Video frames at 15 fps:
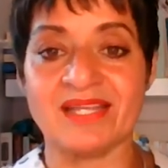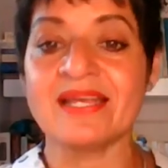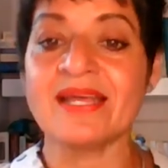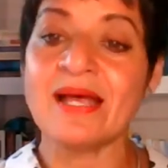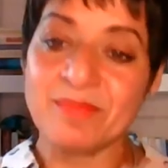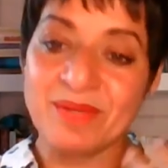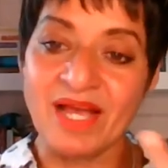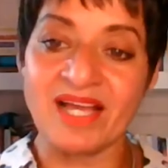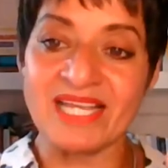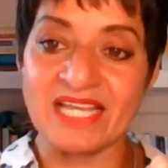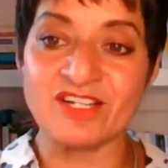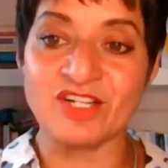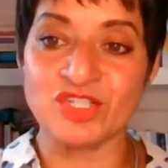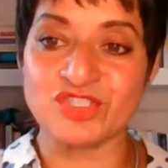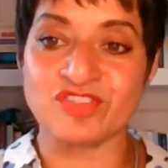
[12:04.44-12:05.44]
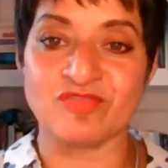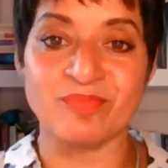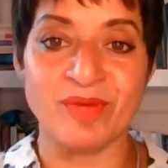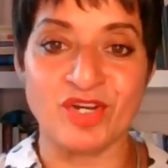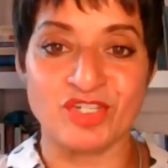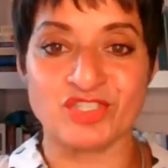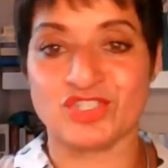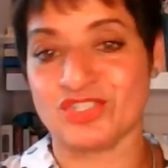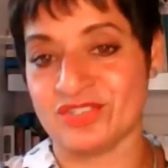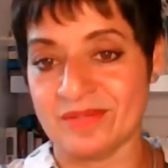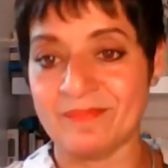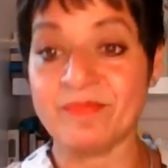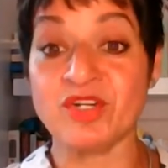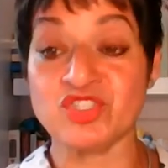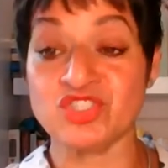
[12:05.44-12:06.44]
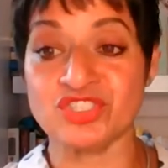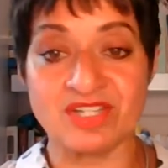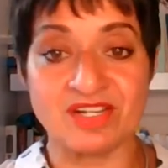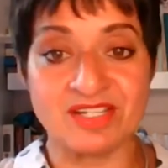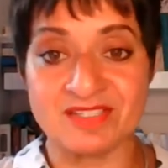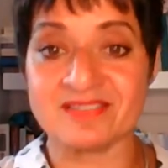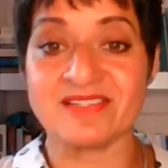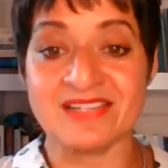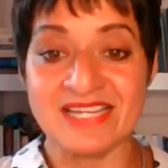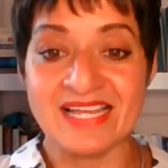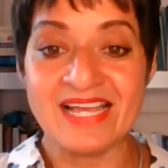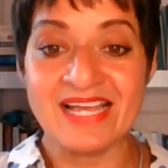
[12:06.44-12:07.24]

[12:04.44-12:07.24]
it, but I get lots of merchandise.